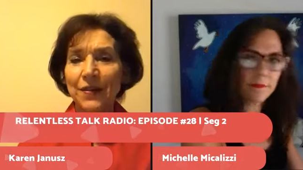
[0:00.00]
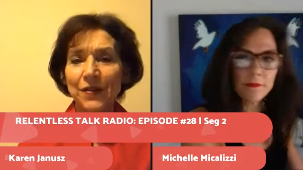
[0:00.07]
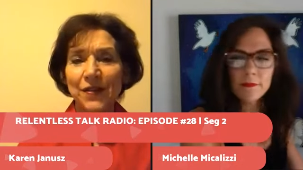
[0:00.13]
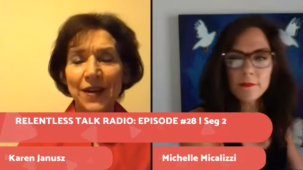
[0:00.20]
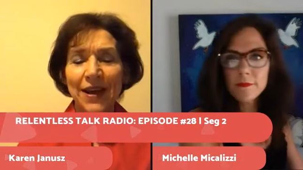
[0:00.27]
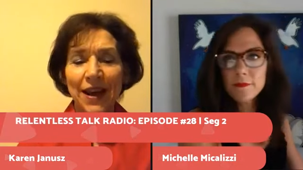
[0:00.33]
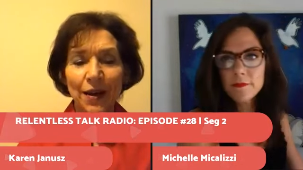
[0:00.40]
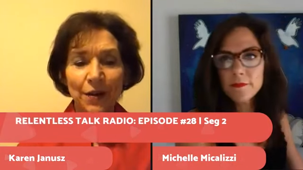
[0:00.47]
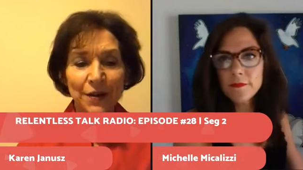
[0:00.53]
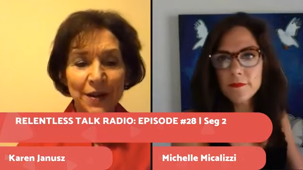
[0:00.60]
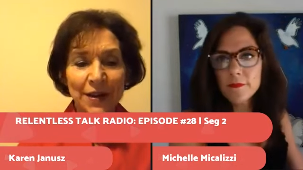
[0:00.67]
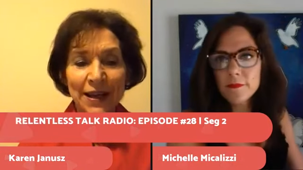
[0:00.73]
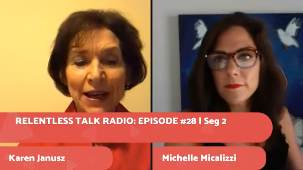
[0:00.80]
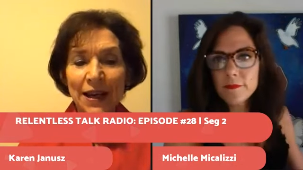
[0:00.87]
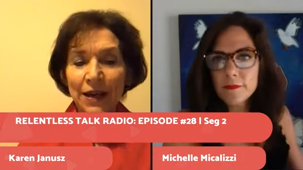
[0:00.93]
Speaker 1: to stay healthy,
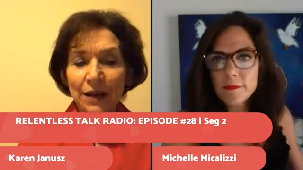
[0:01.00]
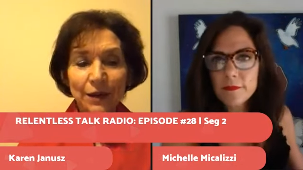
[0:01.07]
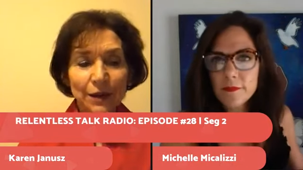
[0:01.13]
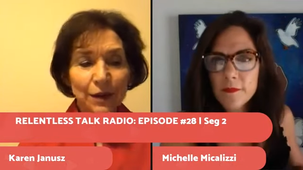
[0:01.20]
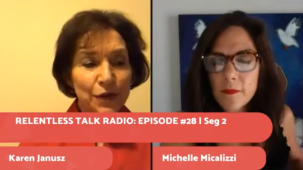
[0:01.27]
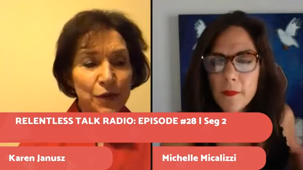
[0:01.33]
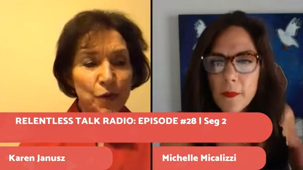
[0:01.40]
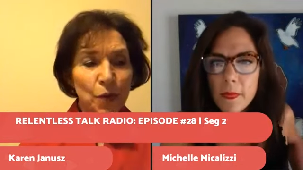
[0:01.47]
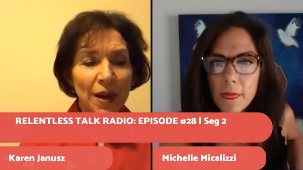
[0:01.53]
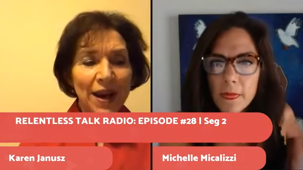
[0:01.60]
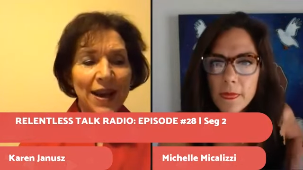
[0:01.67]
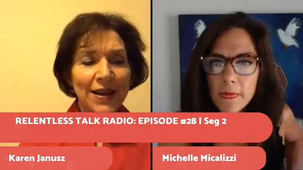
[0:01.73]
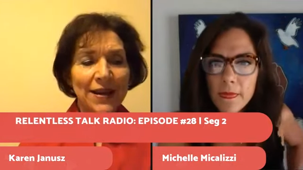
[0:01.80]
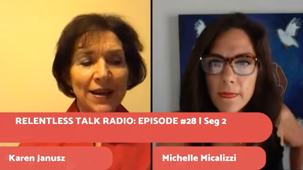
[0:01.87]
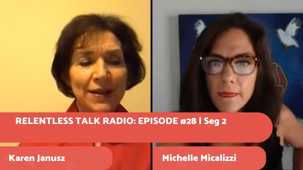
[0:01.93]
lose
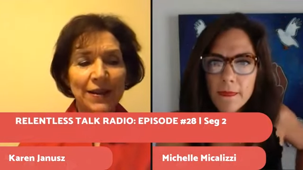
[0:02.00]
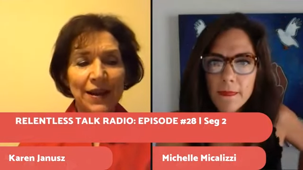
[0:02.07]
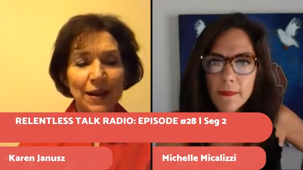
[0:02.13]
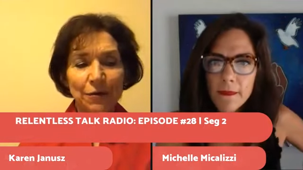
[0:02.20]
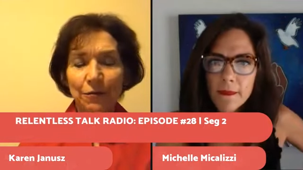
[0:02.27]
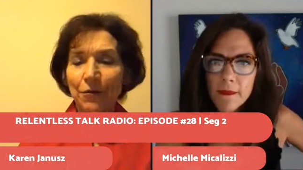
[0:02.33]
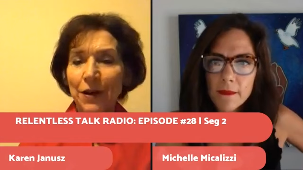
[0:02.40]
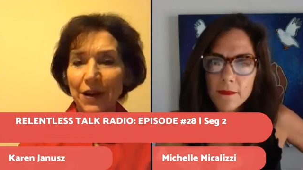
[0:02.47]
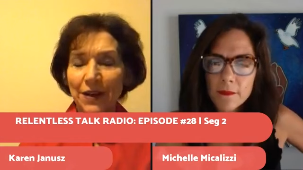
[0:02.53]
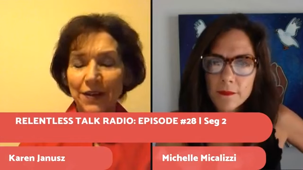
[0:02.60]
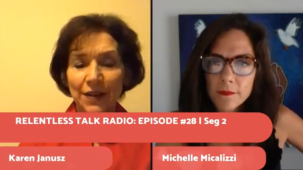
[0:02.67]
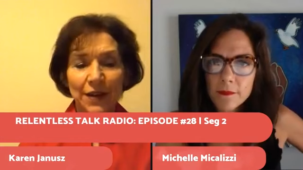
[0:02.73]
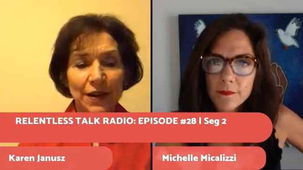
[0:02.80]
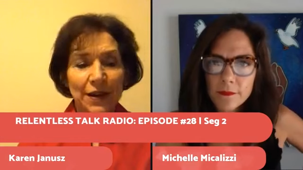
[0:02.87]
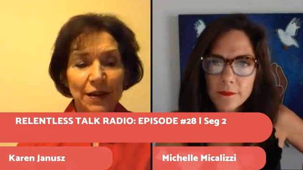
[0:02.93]
weight and get fit
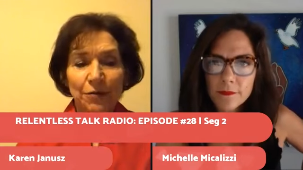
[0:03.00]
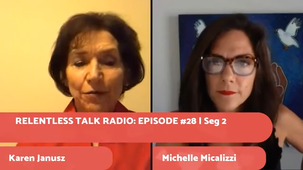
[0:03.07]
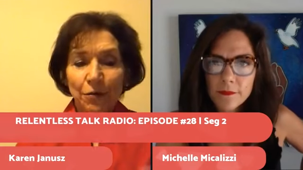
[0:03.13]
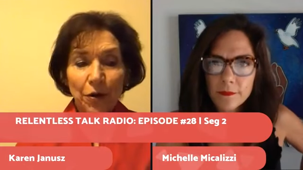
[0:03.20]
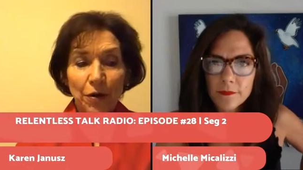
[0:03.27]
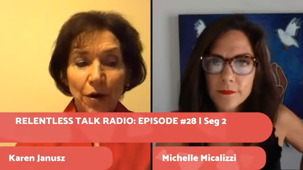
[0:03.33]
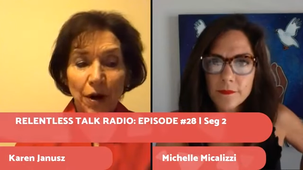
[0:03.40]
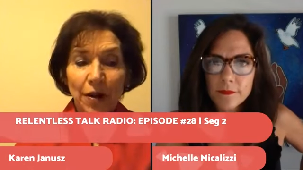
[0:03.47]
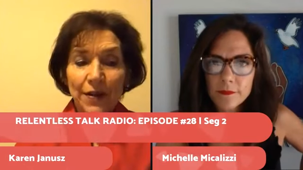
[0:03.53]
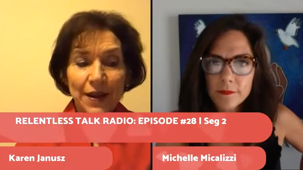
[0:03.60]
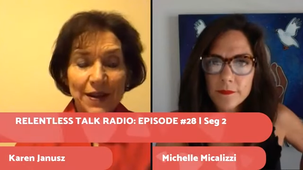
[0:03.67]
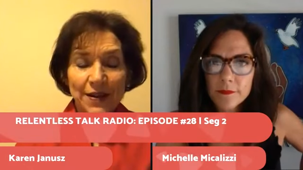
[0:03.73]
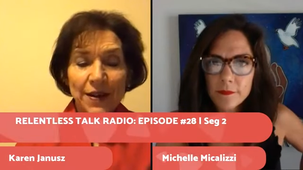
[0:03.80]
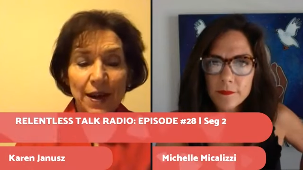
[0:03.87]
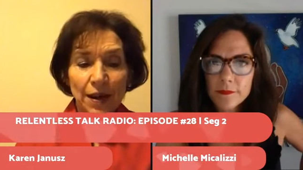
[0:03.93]
for all that
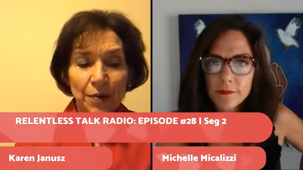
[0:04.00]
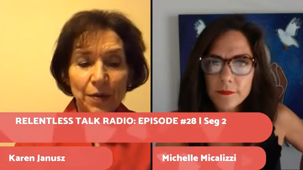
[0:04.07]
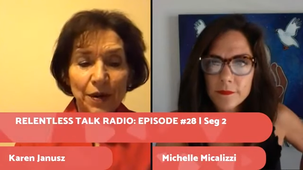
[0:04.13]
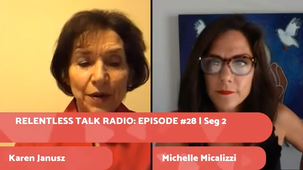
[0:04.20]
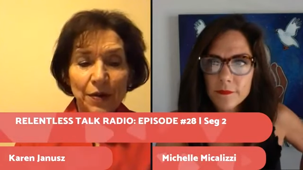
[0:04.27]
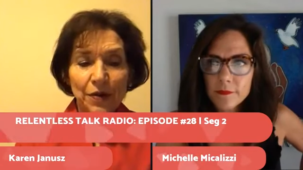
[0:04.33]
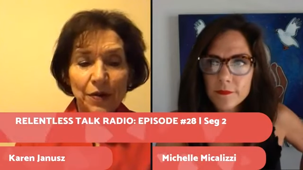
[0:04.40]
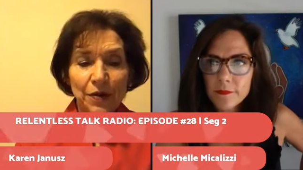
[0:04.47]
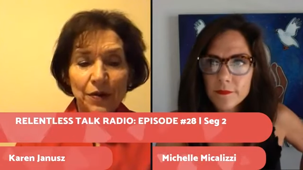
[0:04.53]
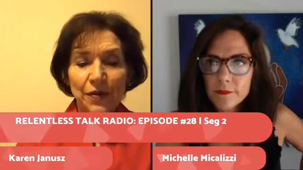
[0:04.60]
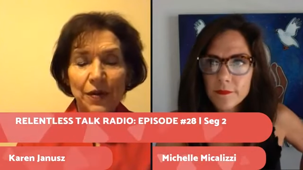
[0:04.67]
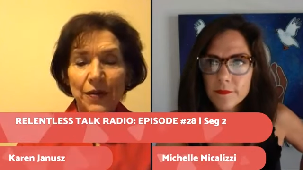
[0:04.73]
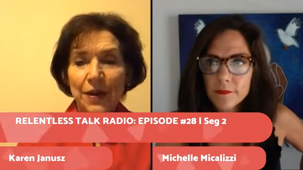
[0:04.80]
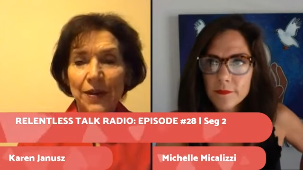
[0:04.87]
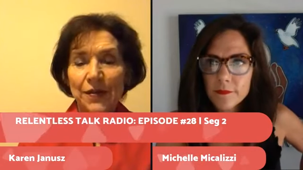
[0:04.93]
time, you know. So
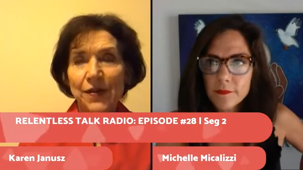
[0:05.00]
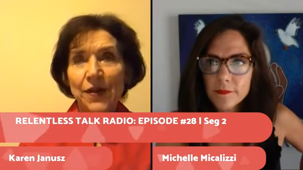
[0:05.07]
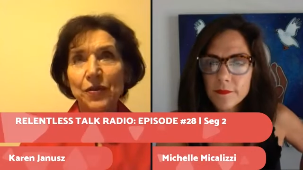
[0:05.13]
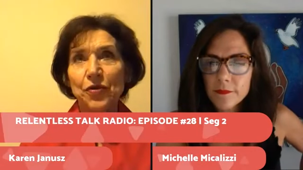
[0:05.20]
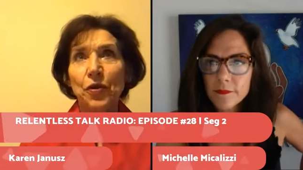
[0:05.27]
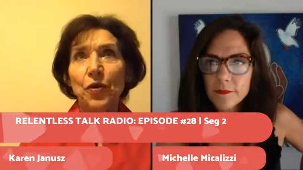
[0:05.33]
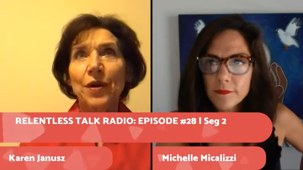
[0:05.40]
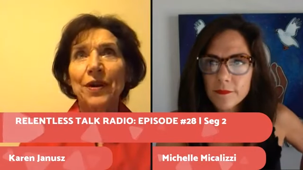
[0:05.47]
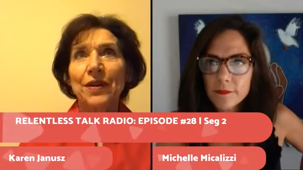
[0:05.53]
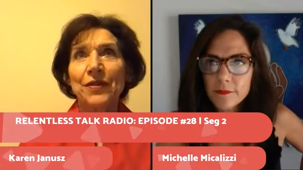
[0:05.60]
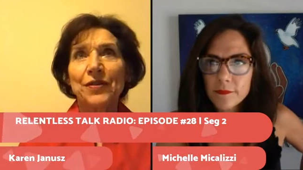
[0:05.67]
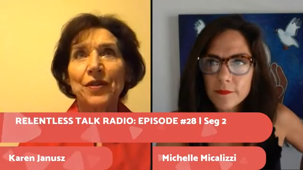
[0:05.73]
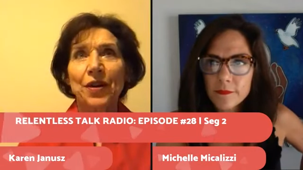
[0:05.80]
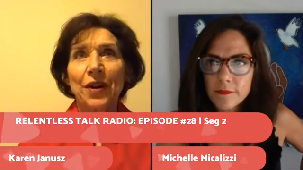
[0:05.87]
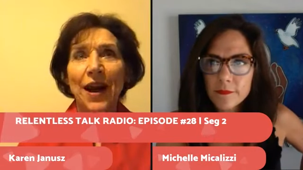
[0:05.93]
the essential oils
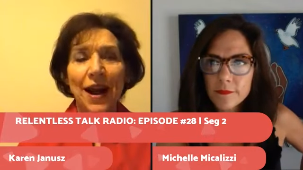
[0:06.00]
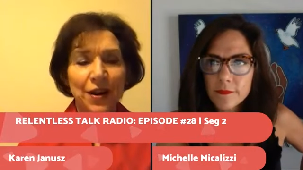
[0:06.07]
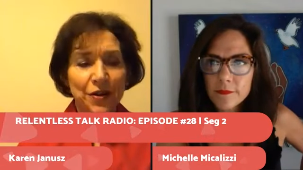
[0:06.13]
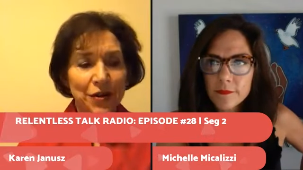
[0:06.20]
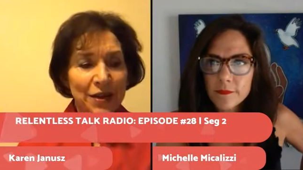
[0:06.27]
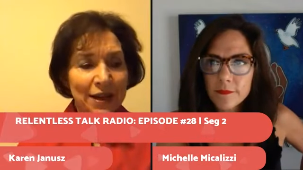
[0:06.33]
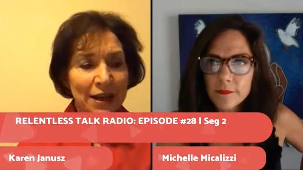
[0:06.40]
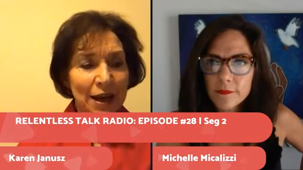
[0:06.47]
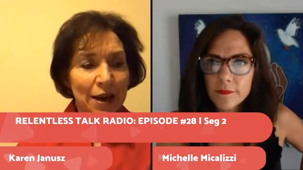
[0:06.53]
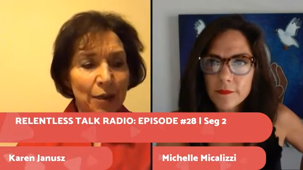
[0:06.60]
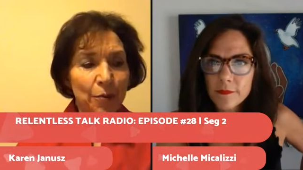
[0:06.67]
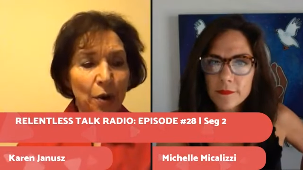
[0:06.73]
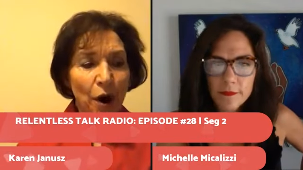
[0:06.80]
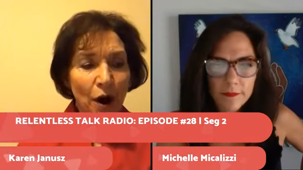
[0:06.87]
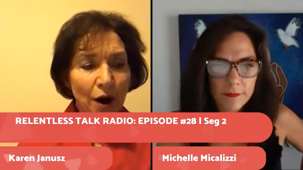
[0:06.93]
are actually
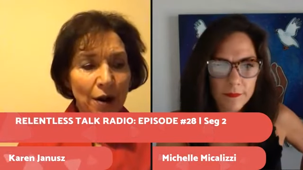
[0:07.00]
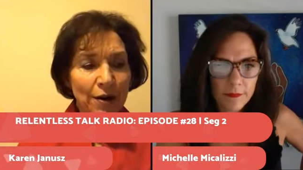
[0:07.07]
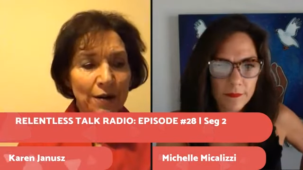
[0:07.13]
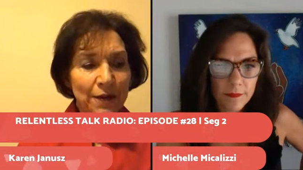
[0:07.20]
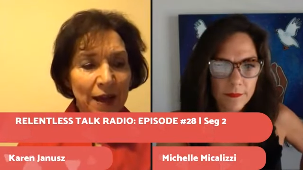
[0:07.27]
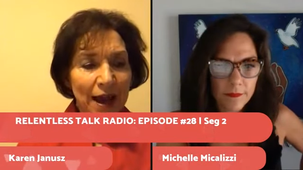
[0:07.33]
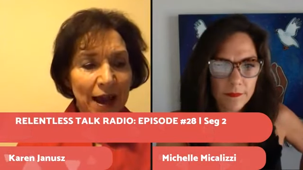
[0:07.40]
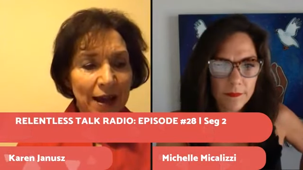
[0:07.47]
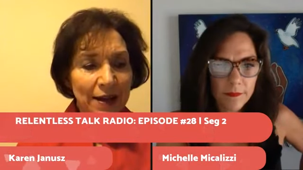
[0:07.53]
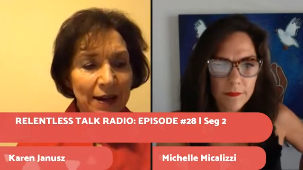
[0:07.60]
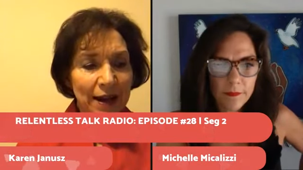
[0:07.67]
part of that